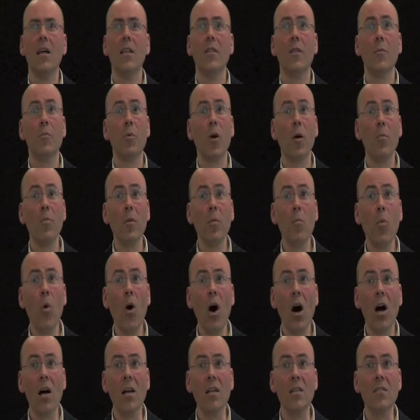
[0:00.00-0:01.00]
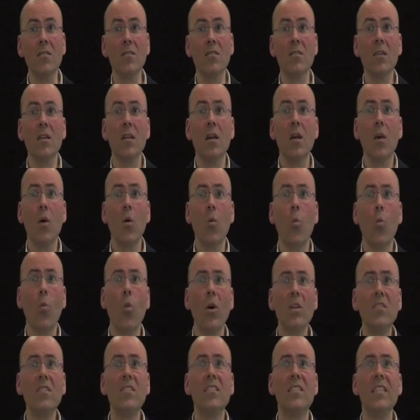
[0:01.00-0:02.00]
The problem was,
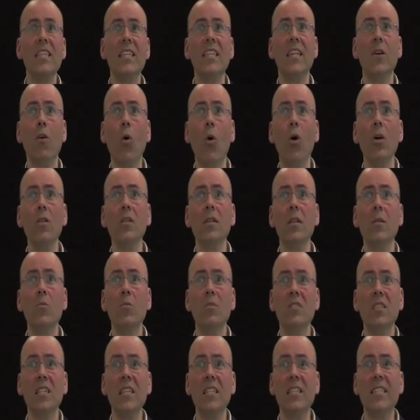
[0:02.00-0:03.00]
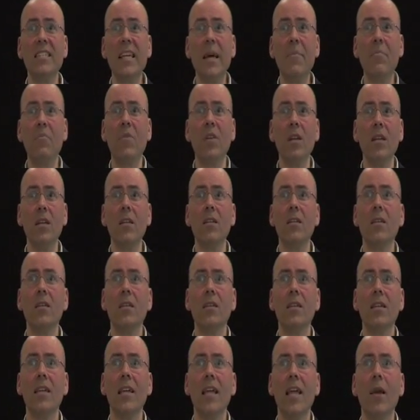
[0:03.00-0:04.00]
once the inequality was accepted,
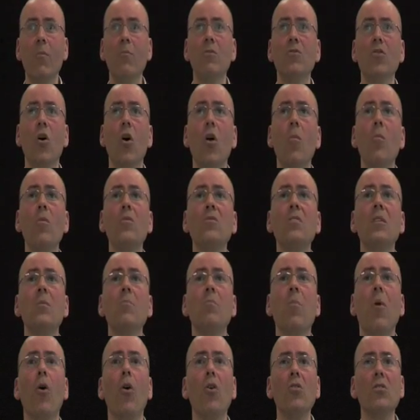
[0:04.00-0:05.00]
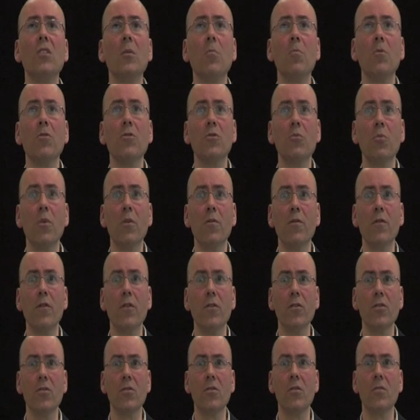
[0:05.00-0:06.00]
it was almost impossible to
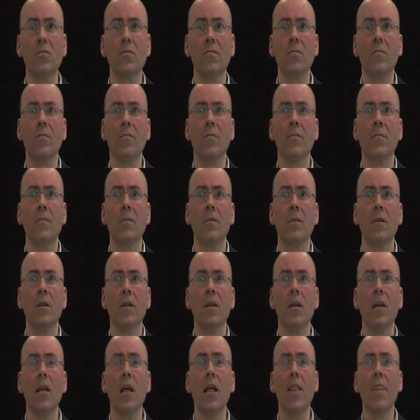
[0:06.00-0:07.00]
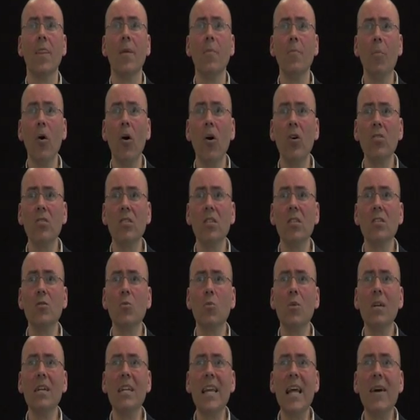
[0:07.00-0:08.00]
reverse. The bosses were
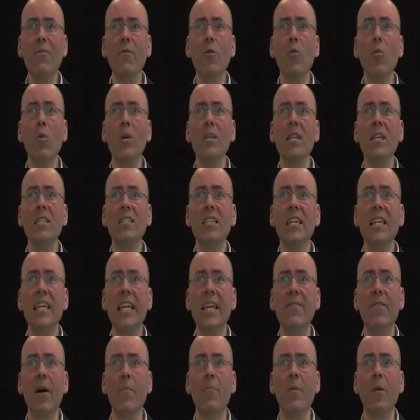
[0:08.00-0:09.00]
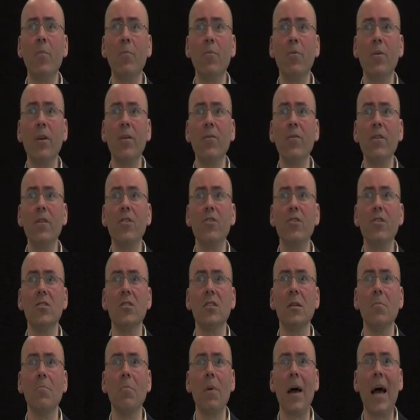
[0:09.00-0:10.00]
never willing to give up the privileges
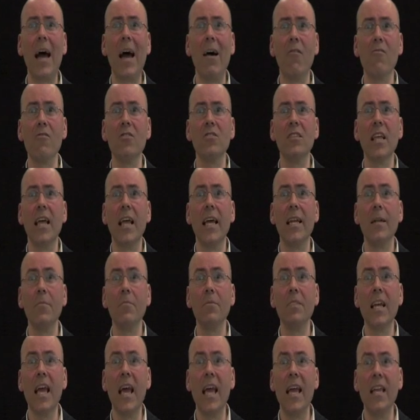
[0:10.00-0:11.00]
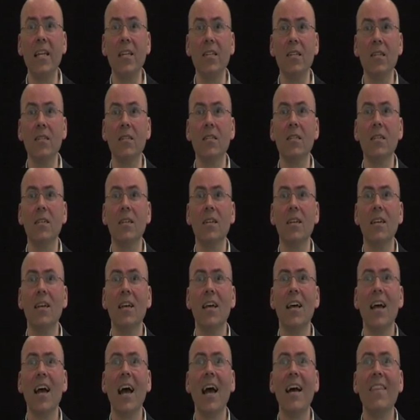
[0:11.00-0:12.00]
and powers they had obtained,
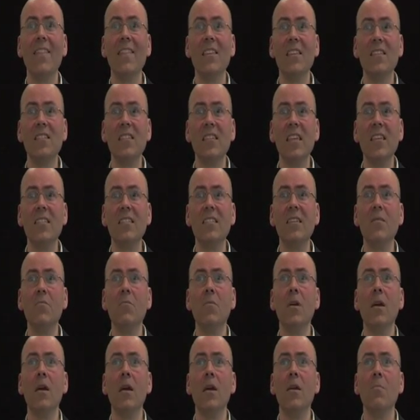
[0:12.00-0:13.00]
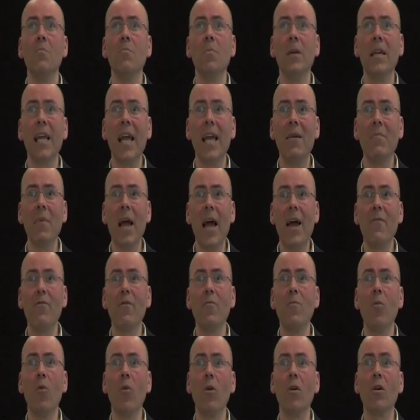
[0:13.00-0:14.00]
and the system became ever
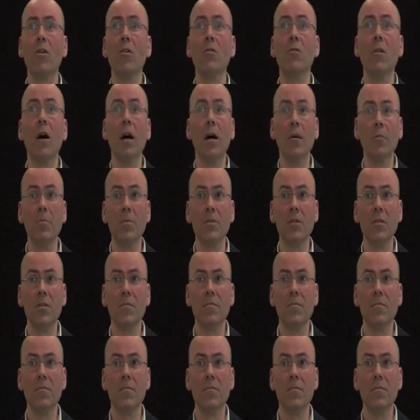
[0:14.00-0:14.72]
more corrupt.